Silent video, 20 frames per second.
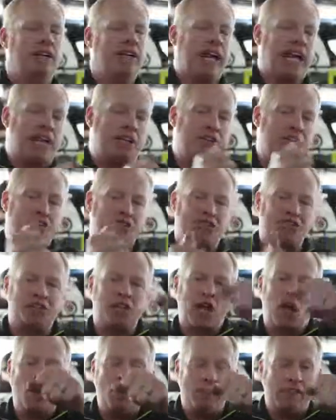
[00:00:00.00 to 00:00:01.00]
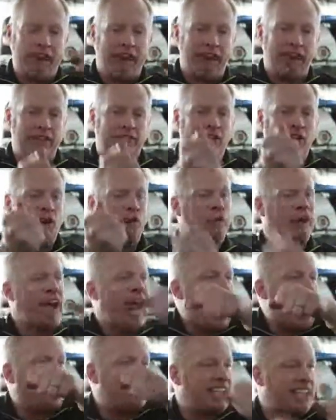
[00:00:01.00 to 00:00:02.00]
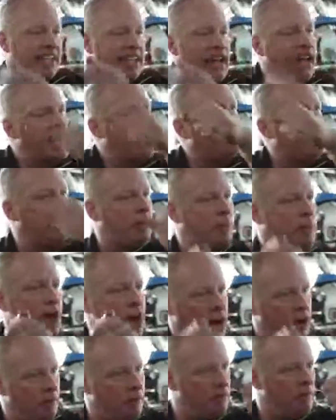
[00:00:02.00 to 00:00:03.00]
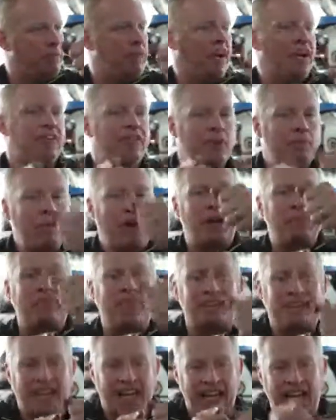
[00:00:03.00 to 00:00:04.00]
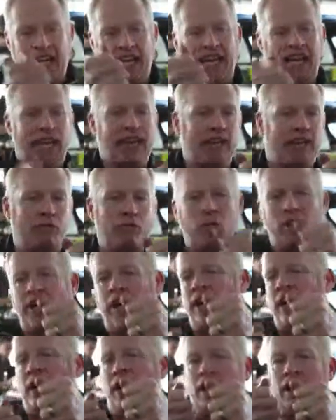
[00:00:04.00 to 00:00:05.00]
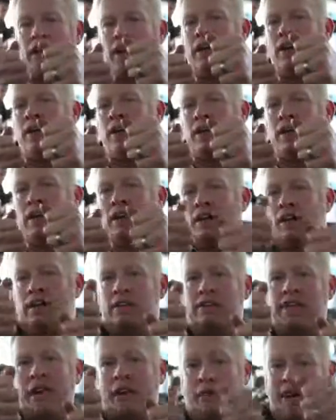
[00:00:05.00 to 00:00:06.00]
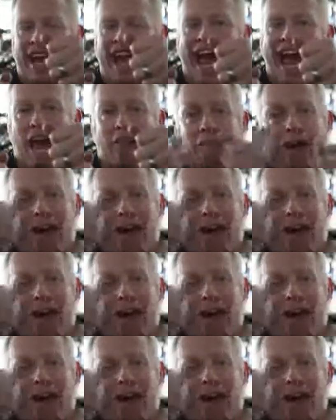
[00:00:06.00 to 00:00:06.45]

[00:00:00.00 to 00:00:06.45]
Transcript: And you just know that they're reacting to every bump. Every bump that they hit, rear, they react